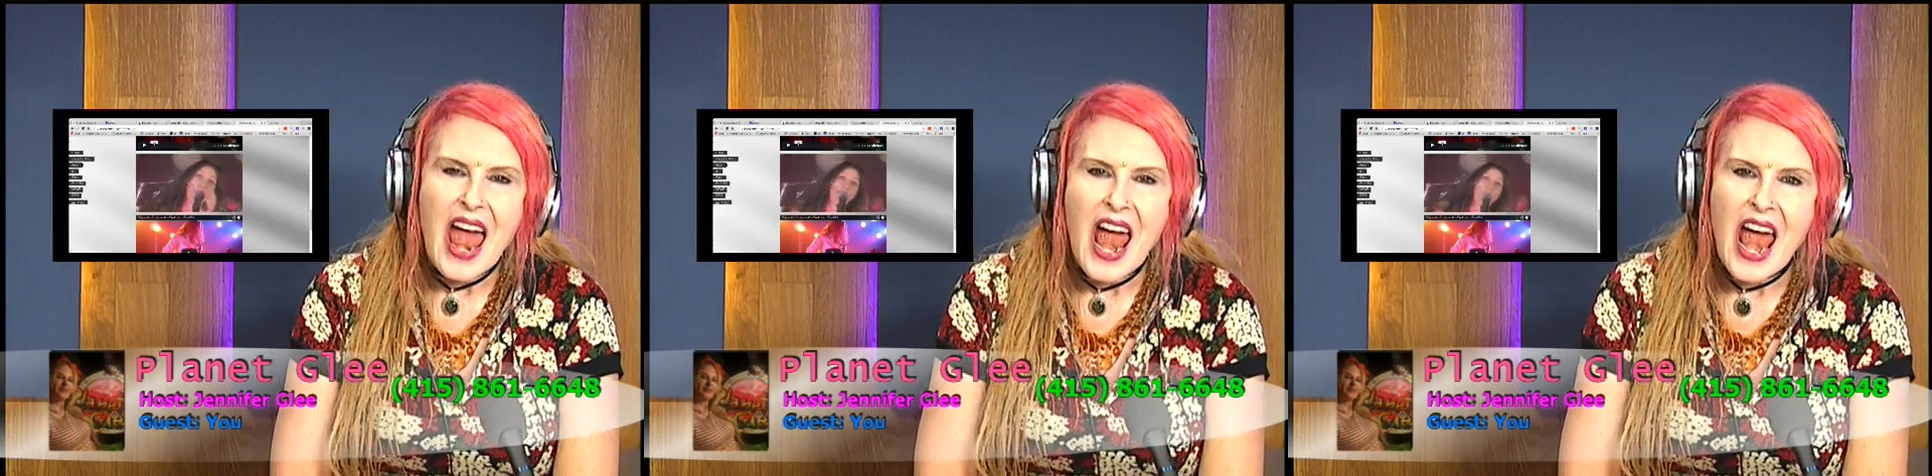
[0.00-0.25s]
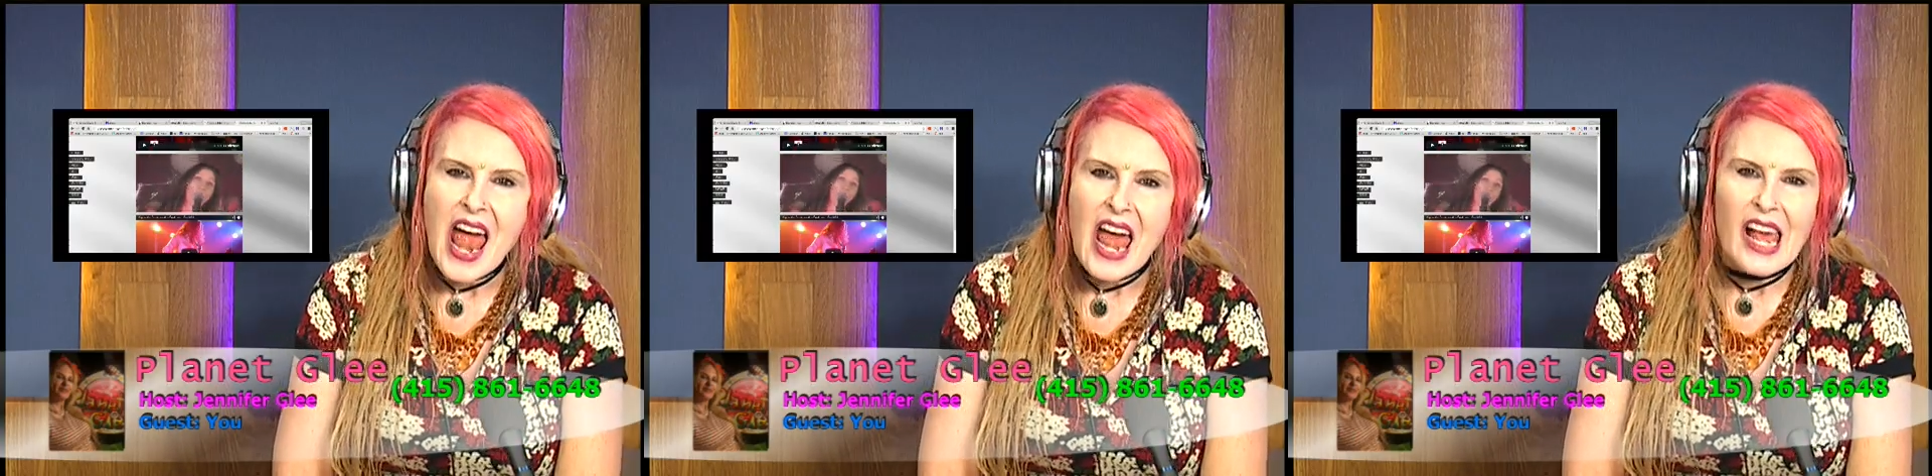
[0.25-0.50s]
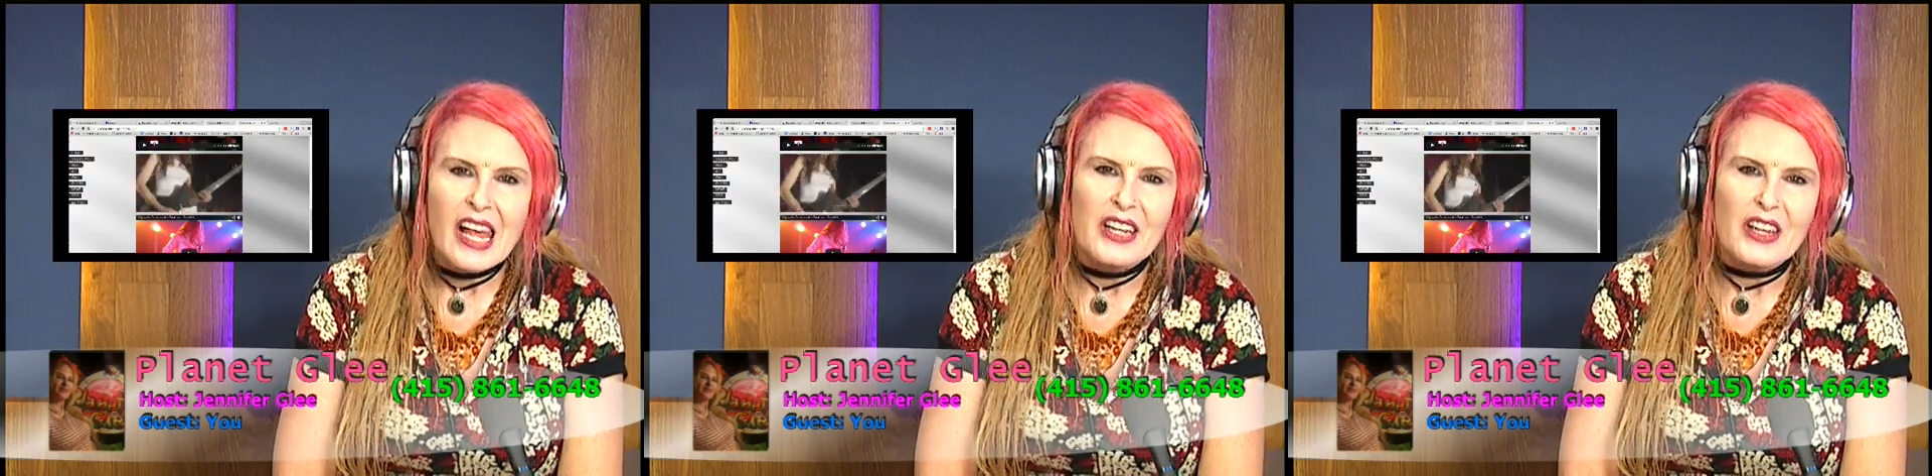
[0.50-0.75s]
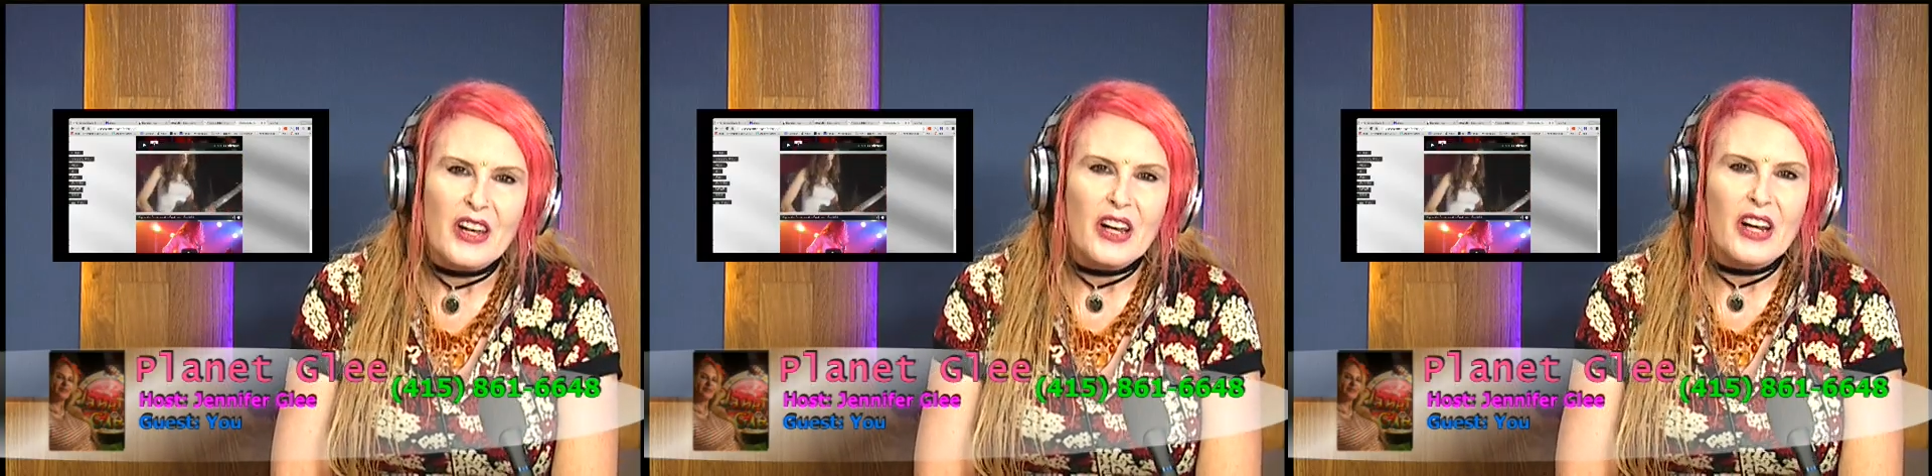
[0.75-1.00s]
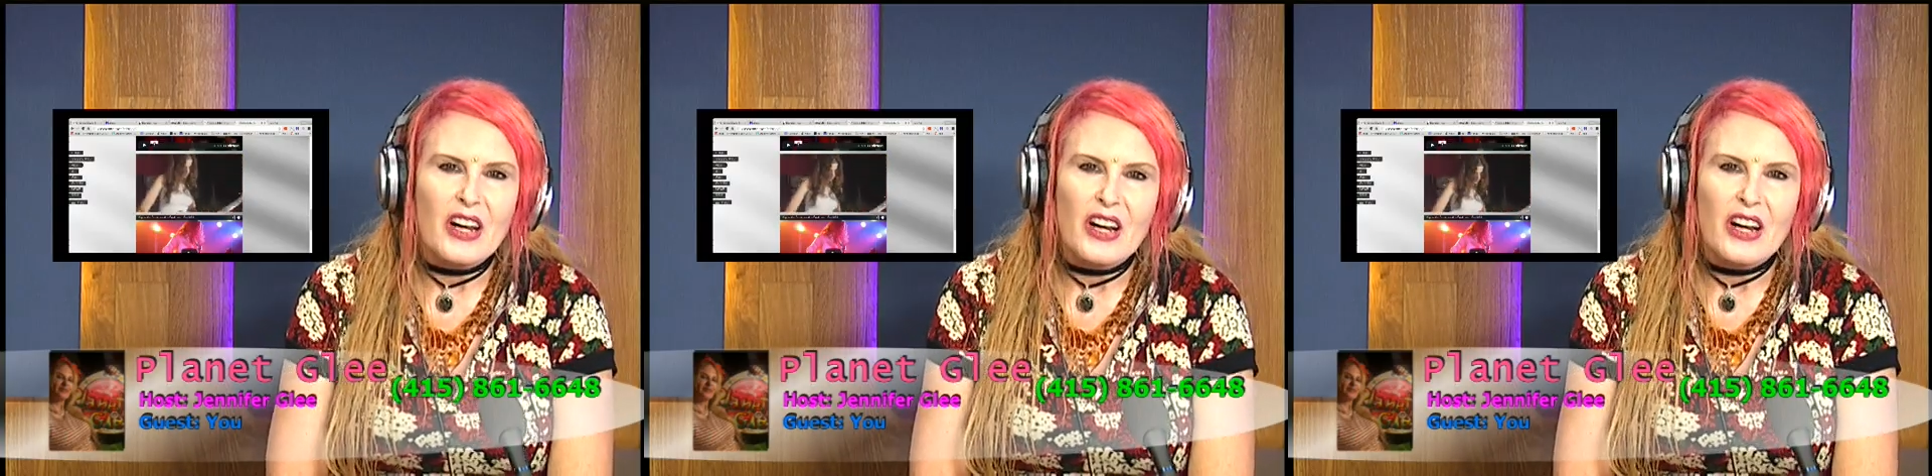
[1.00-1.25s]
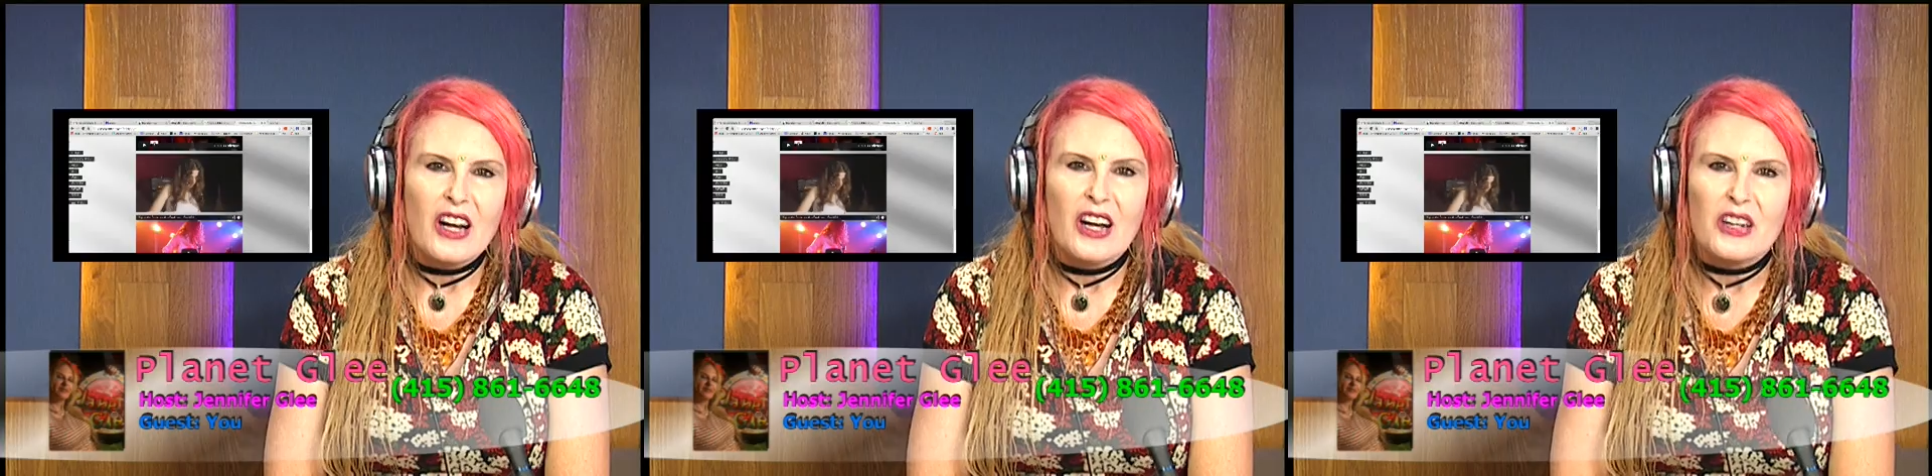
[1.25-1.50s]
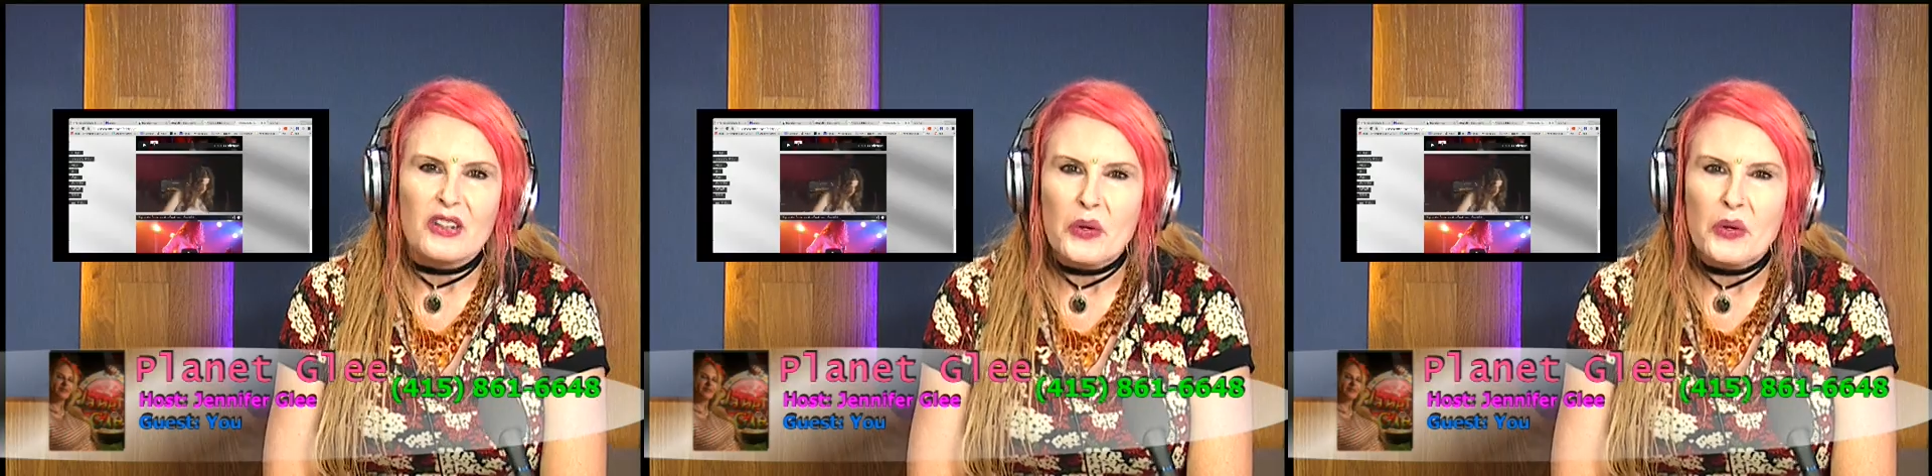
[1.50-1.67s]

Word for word: And a